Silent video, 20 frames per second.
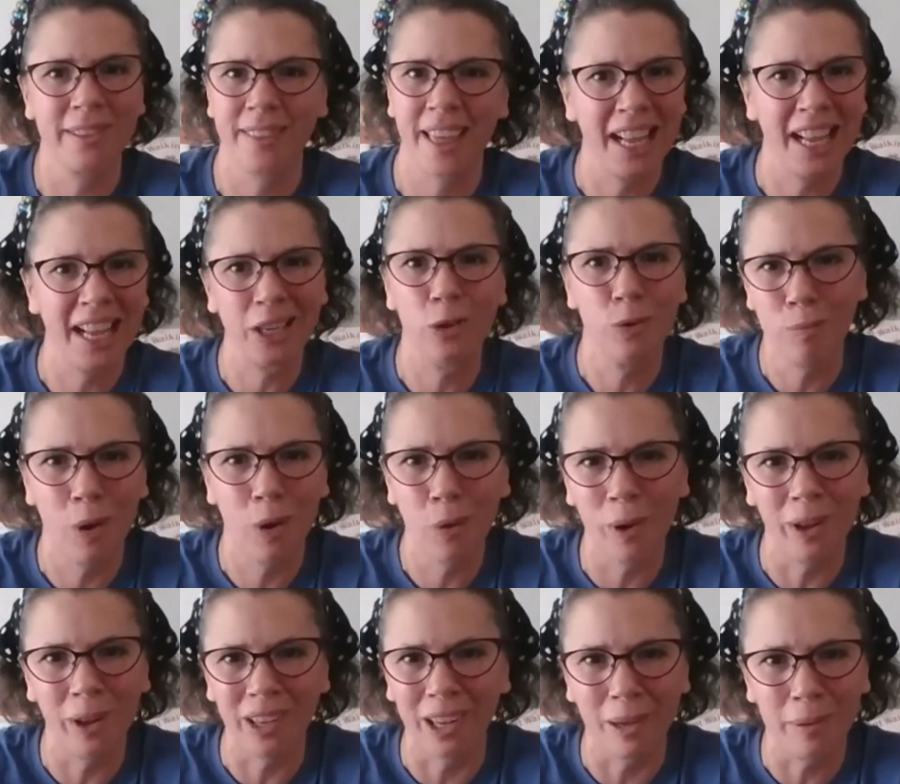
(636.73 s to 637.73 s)
Thank you, Mo
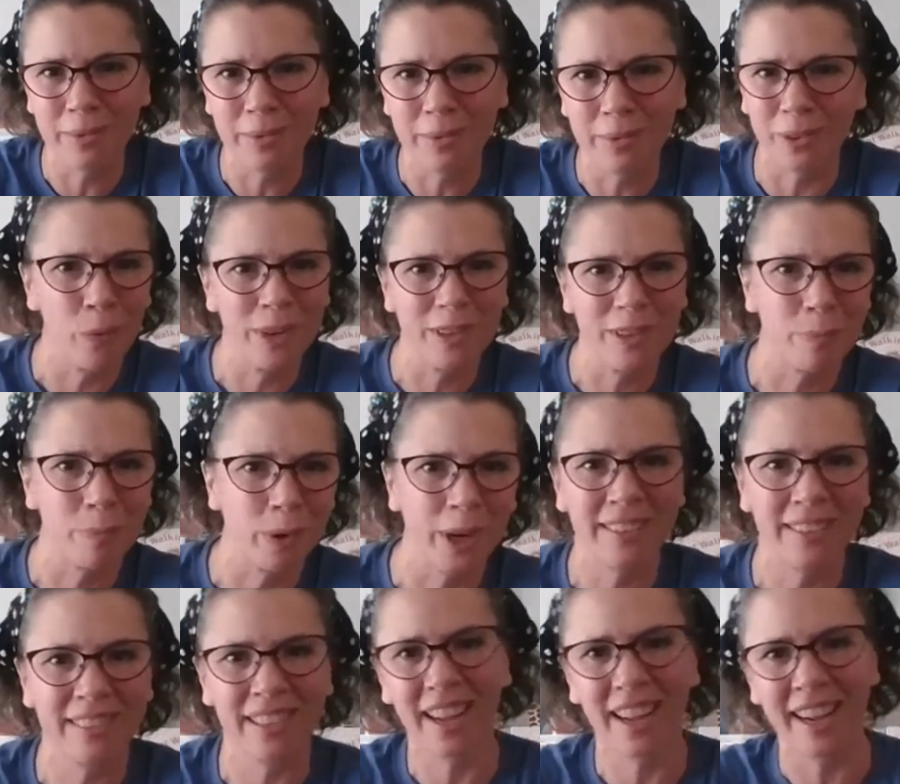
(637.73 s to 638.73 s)
Willems, always
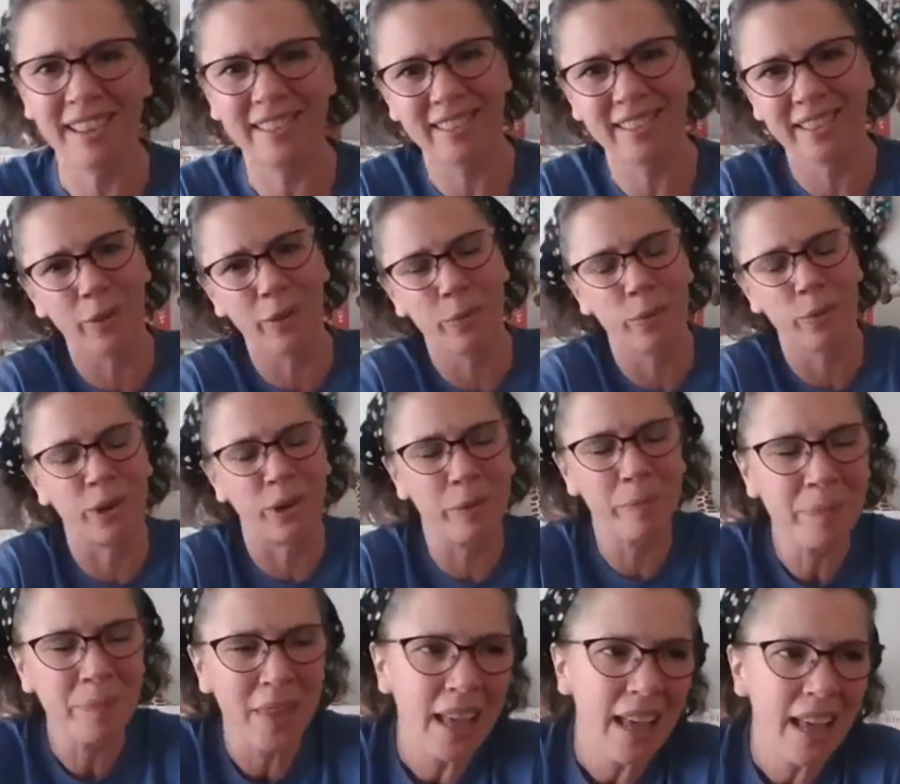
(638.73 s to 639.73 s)
bringing delights into the
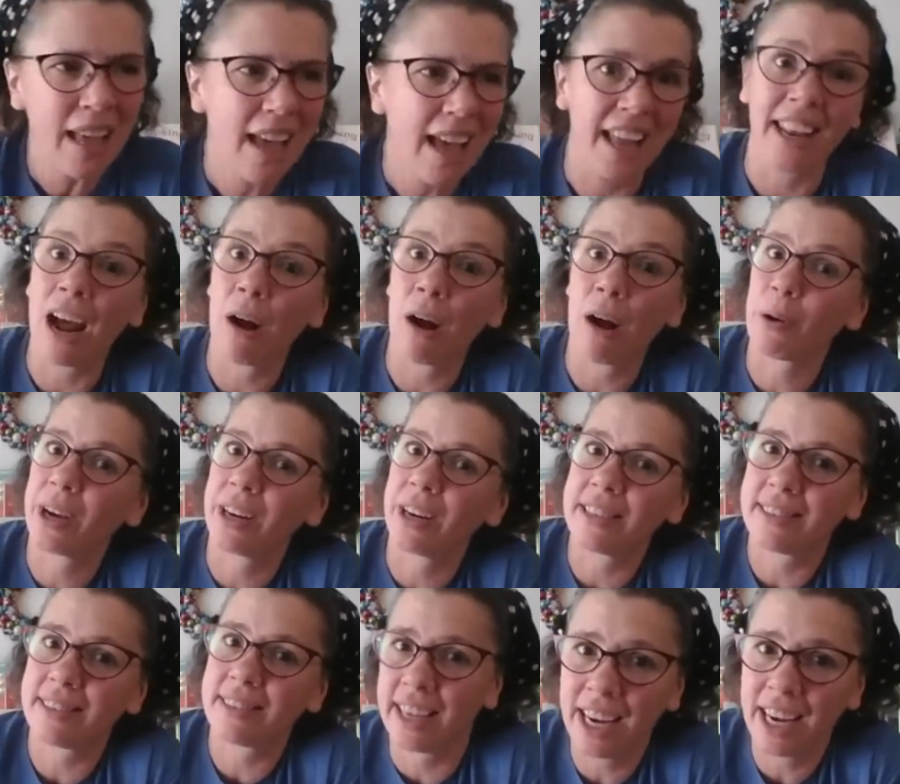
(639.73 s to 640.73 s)
world. And now we're gonna
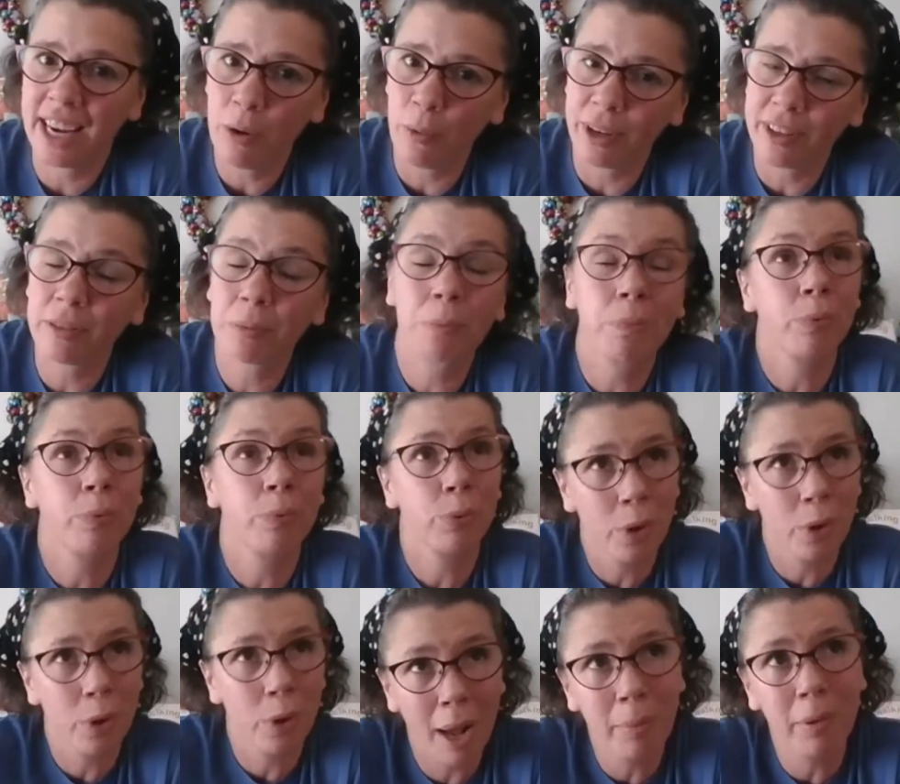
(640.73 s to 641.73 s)
sing what's
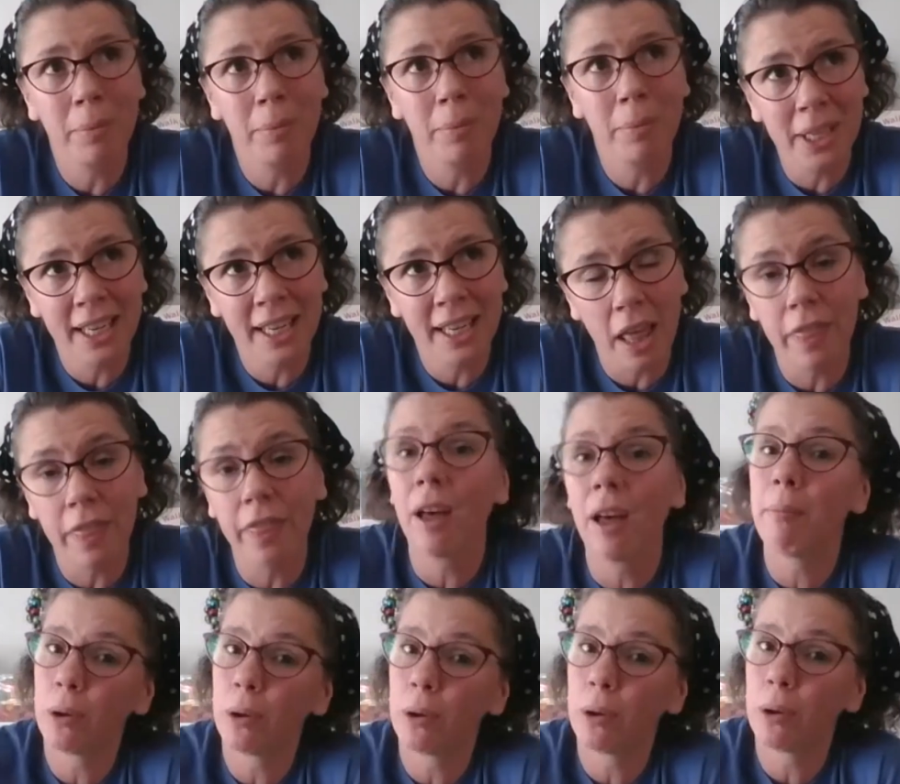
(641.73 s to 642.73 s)
probably the
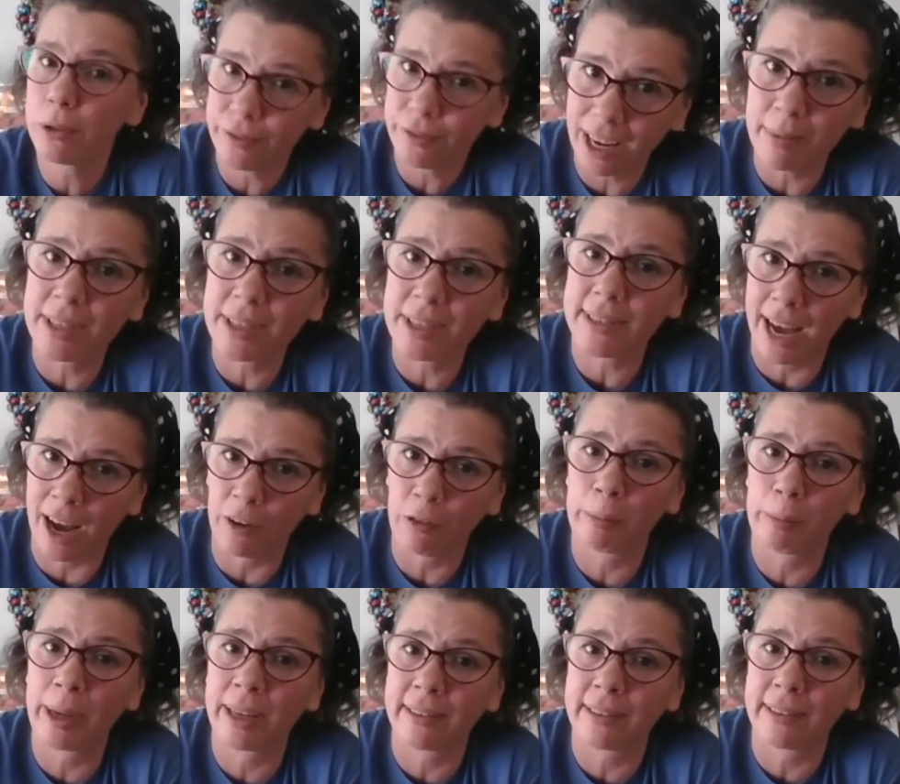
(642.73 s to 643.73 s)
most famous
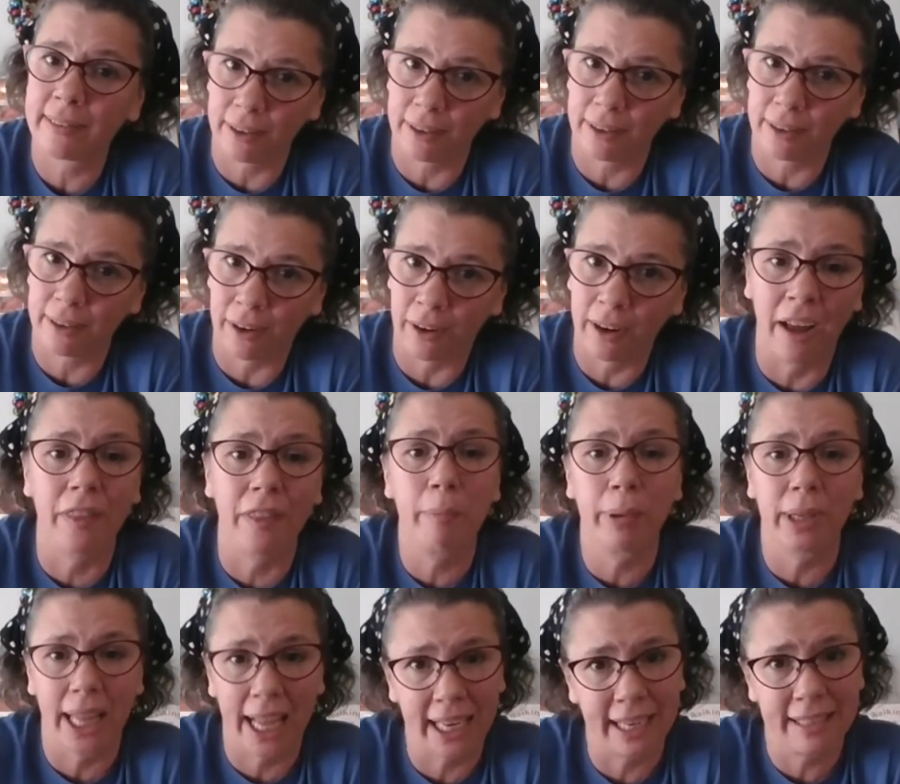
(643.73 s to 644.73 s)
alphabet song
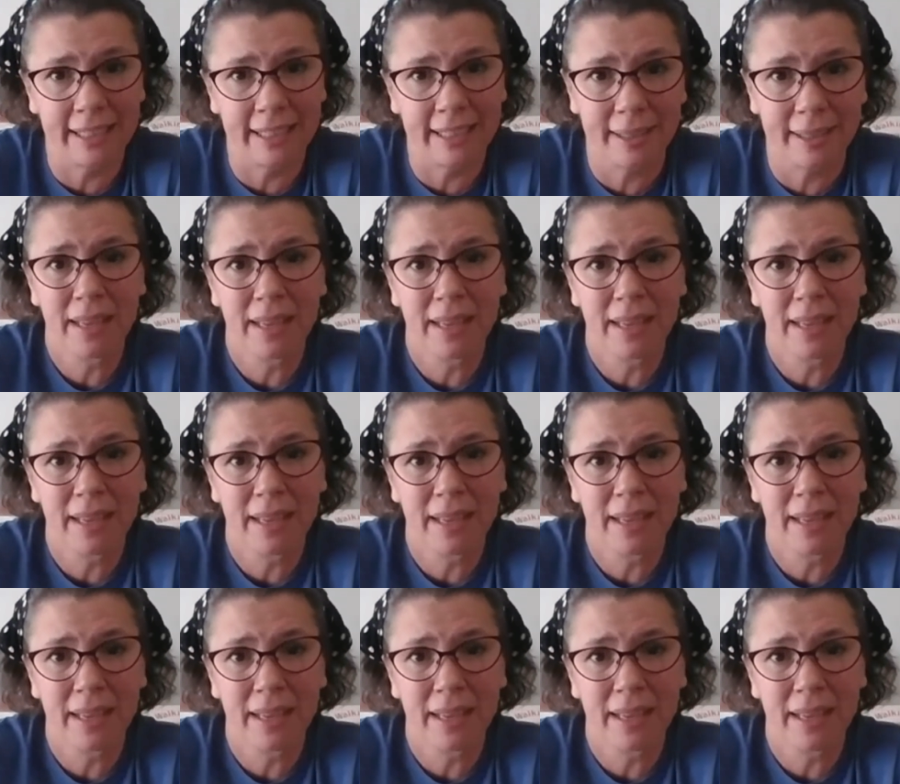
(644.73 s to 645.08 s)
on the planet.